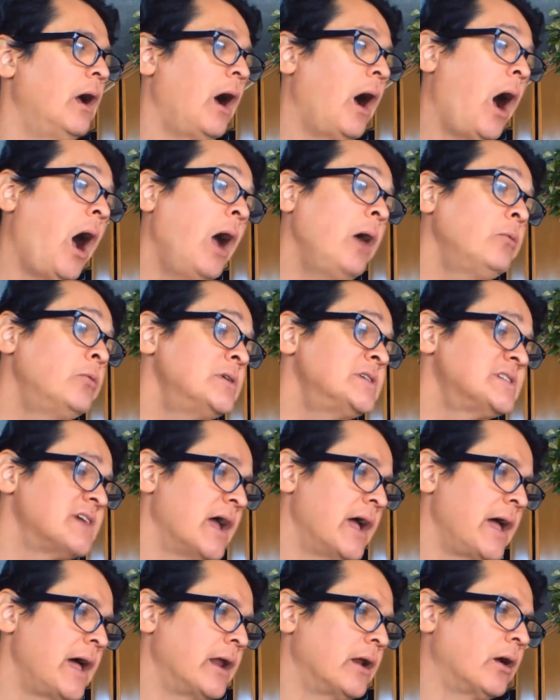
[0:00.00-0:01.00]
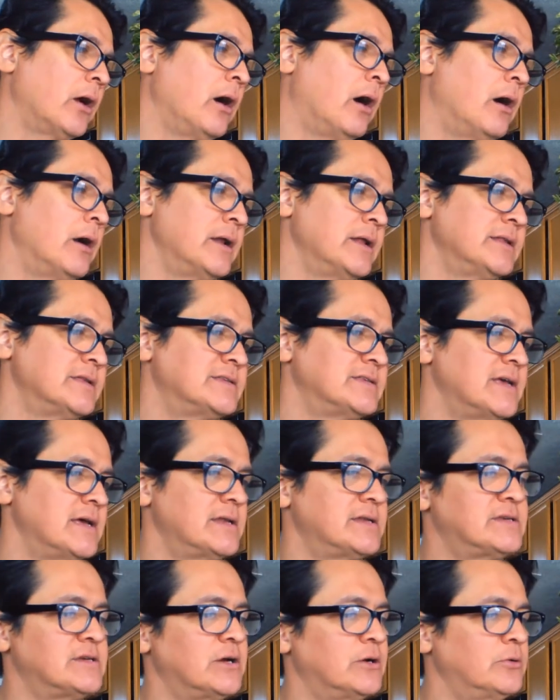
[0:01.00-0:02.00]
"I wish I had a garden,"
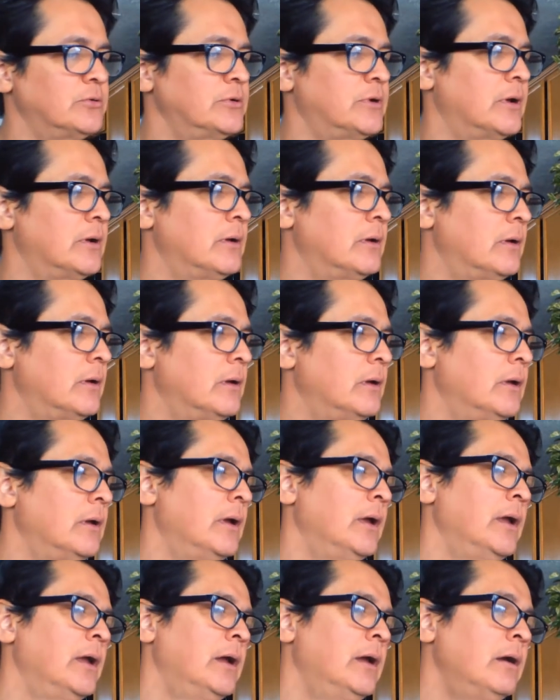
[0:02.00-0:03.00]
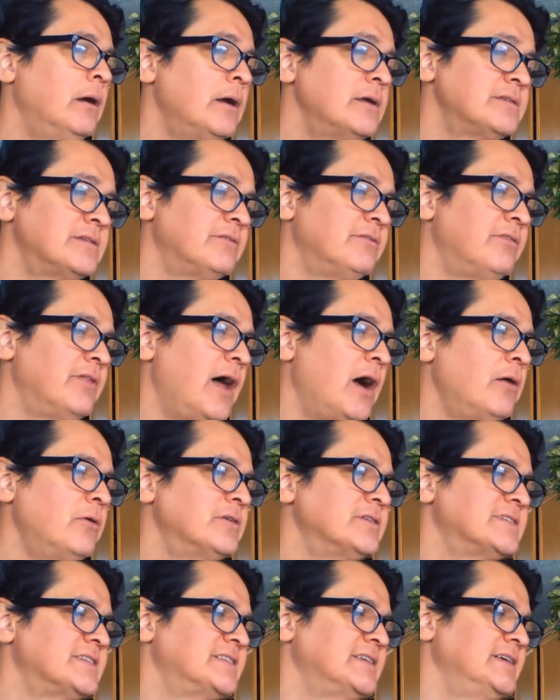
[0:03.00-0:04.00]
said Toad. "Here are some flower
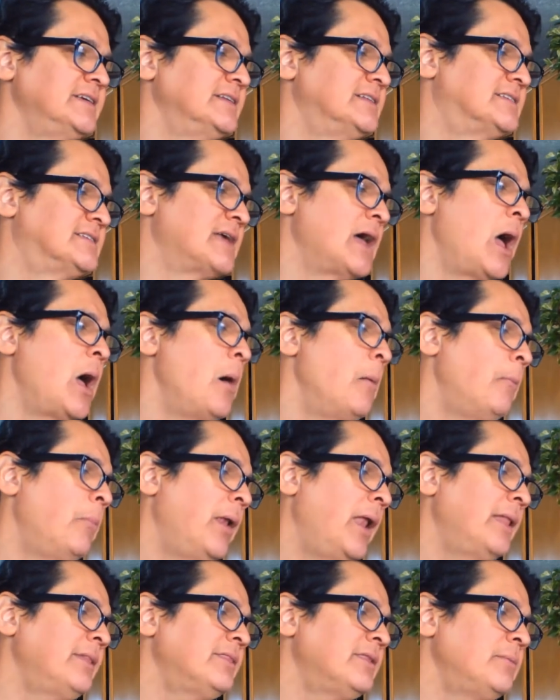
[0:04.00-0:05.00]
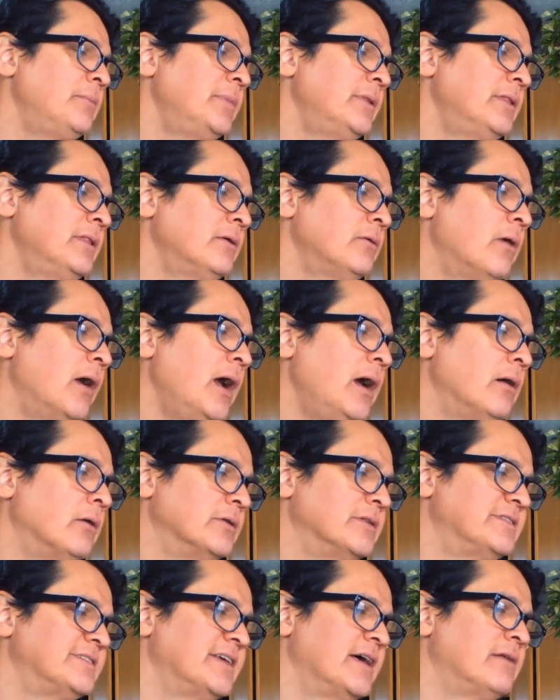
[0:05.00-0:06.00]
seeds. Plant them in the
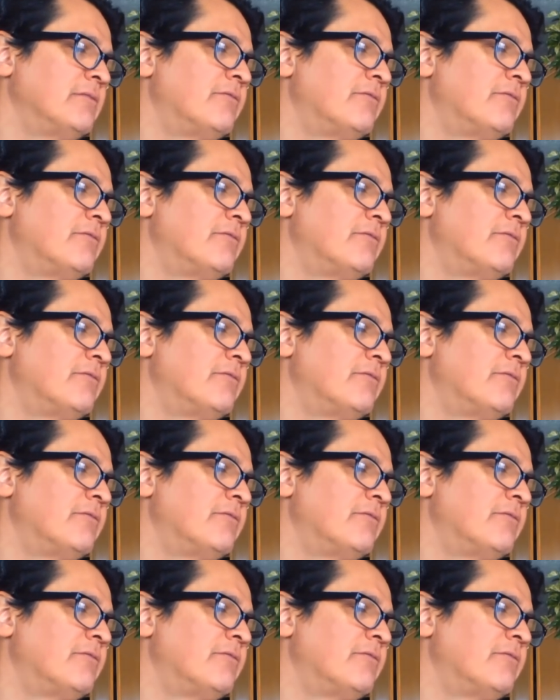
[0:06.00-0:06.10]
ground," said